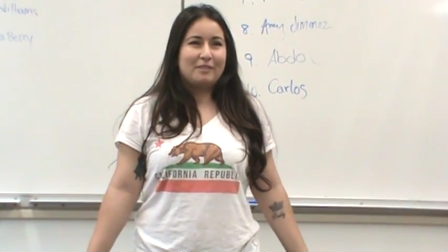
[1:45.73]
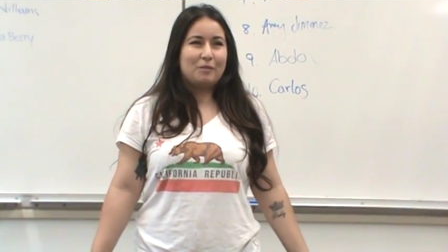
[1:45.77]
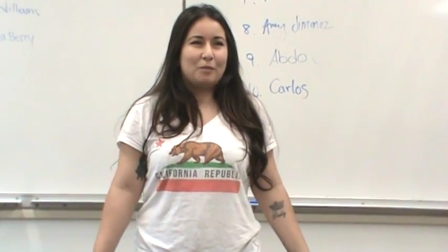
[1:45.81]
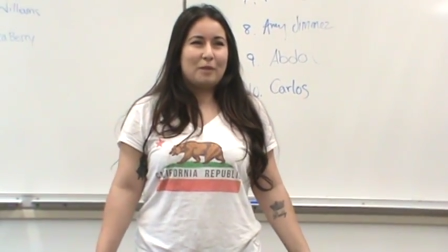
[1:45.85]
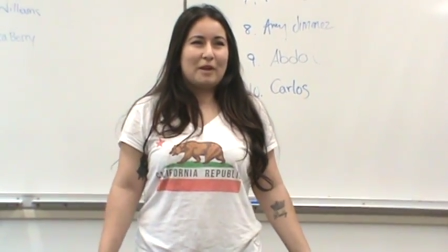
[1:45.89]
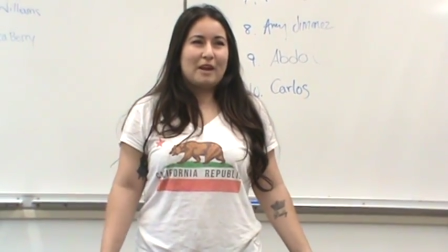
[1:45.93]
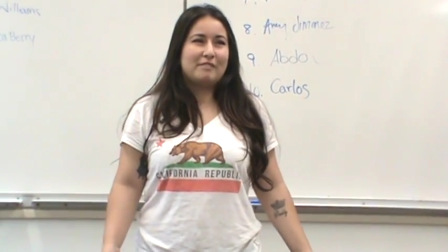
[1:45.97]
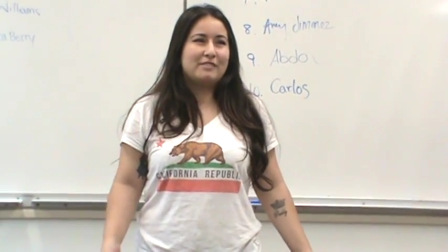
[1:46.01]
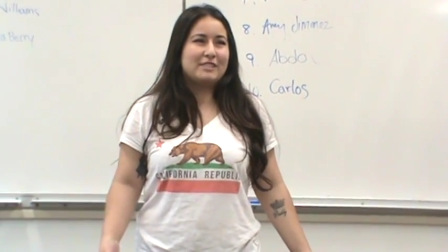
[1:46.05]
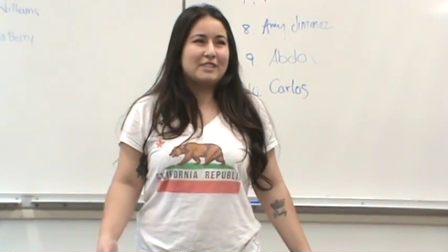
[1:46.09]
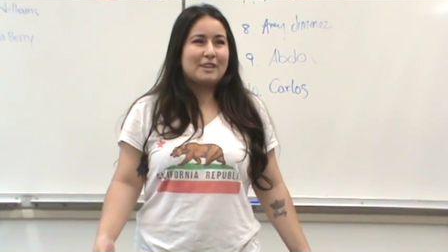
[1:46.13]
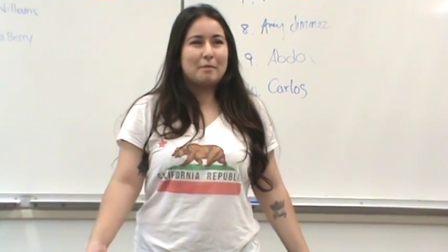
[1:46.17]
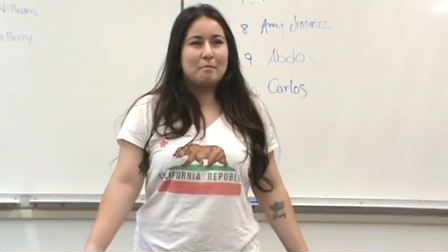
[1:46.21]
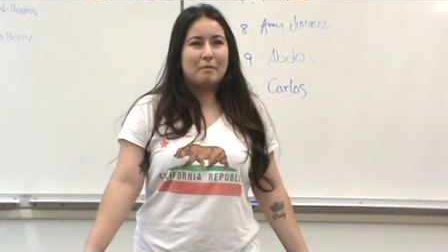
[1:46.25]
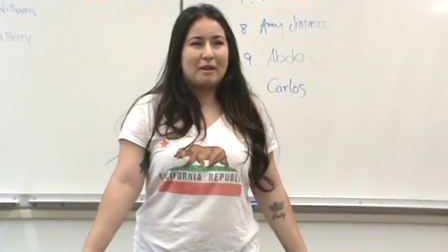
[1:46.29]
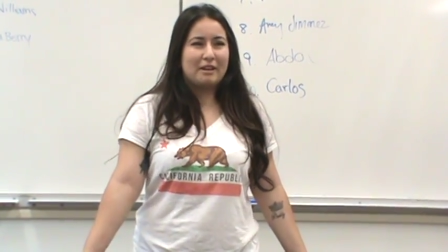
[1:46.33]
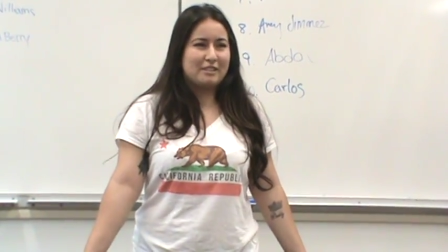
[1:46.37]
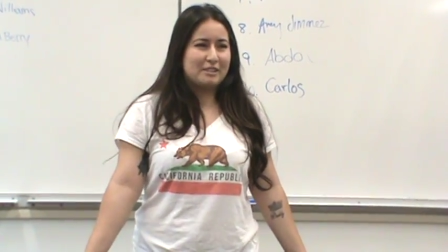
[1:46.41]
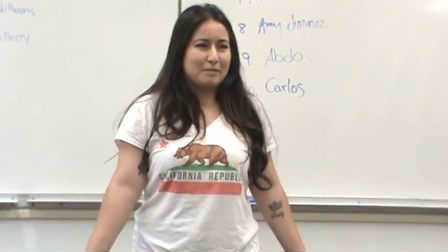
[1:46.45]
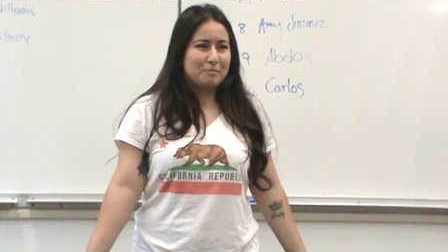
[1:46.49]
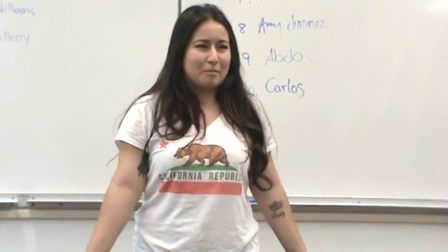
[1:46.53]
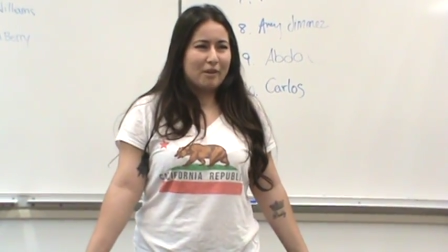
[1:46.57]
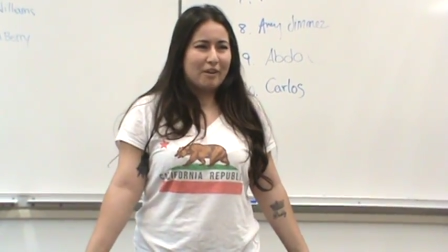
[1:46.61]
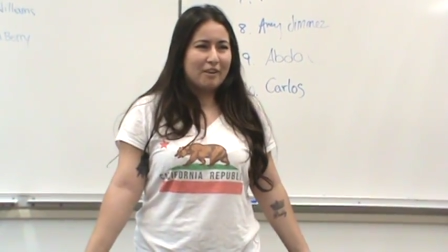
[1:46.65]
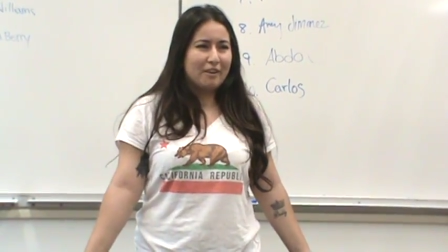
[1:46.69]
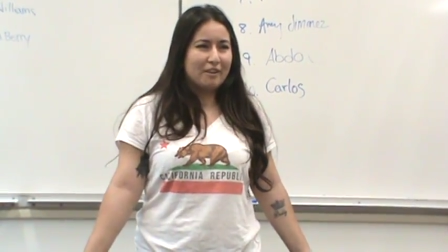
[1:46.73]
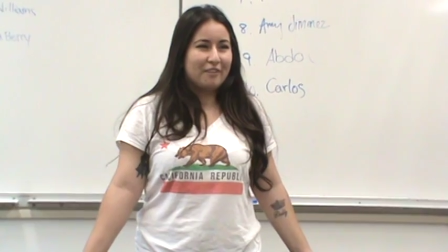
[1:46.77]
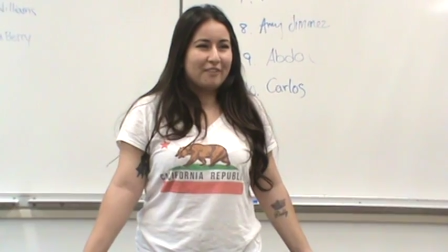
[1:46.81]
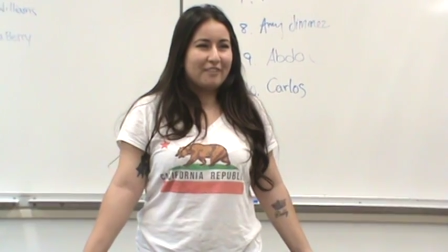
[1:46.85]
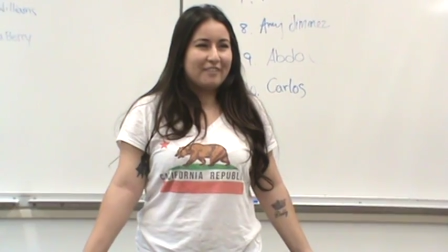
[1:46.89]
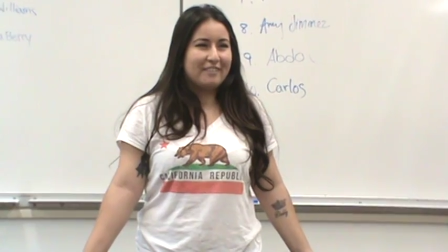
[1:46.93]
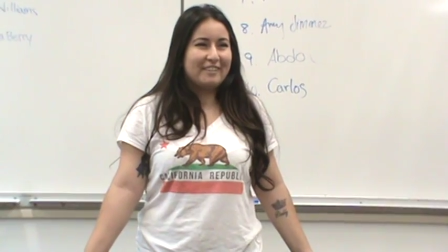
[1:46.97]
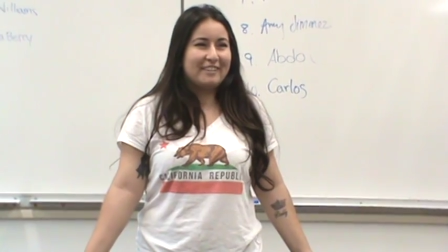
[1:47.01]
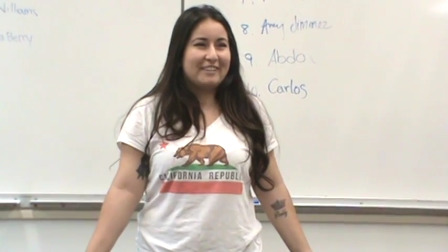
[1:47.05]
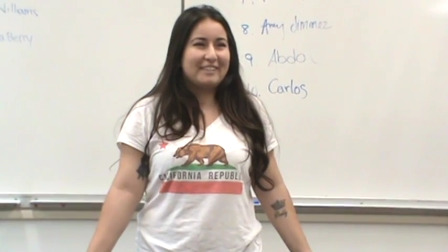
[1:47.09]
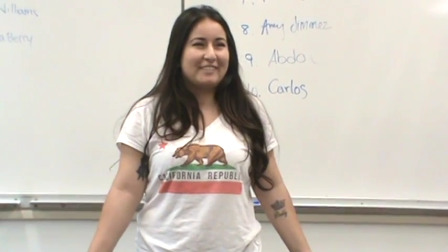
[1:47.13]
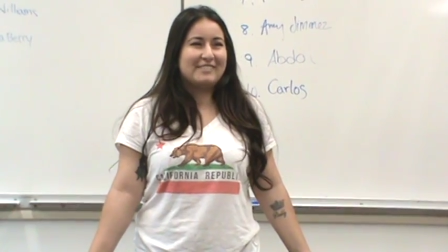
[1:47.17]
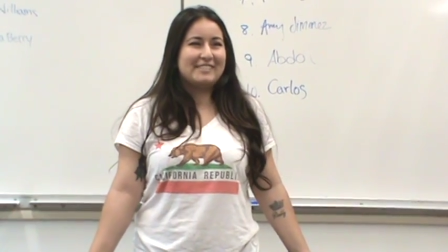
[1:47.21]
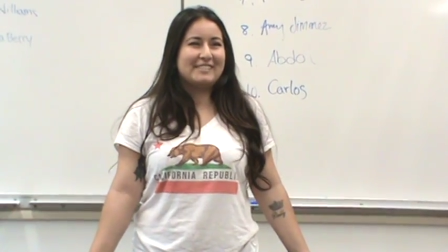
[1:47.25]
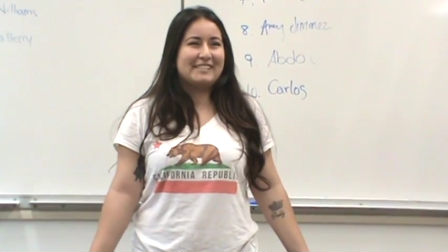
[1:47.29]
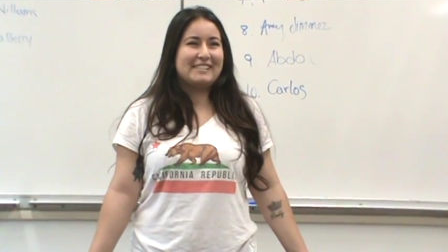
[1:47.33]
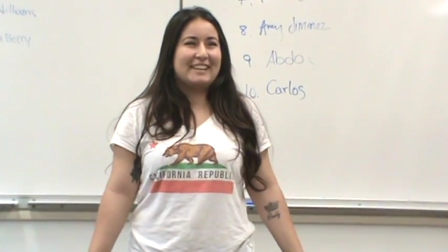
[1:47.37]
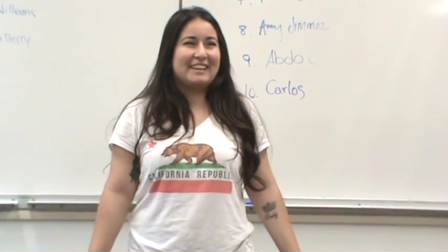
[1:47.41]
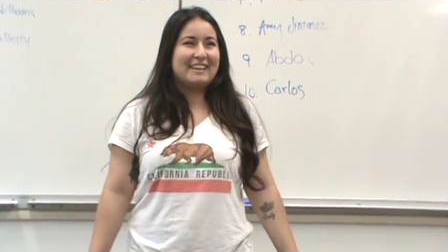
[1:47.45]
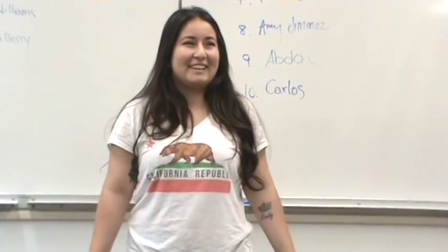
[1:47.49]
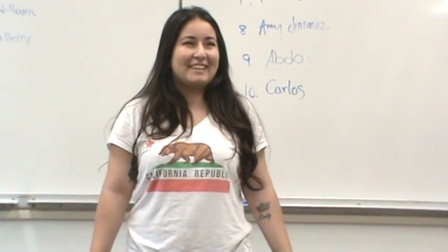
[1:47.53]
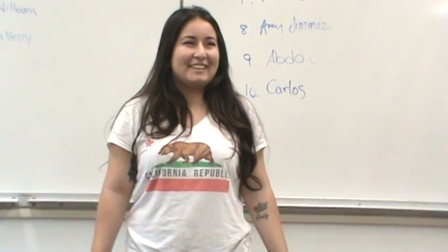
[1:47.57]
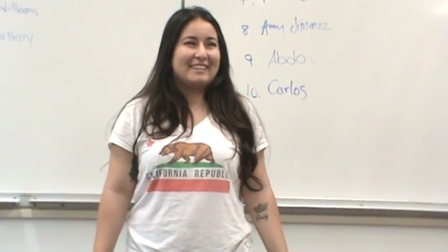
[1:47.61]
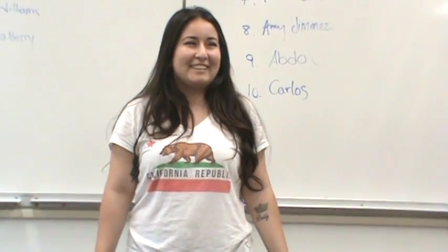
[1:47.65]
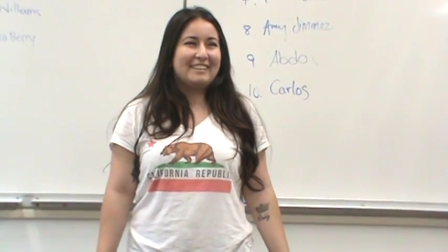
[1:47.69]
We have to come back tomorrow. And I was
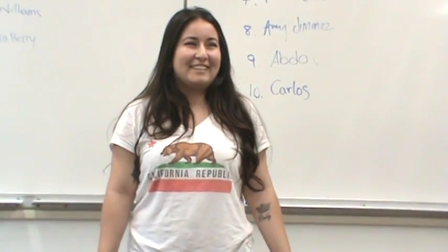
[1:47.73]
like,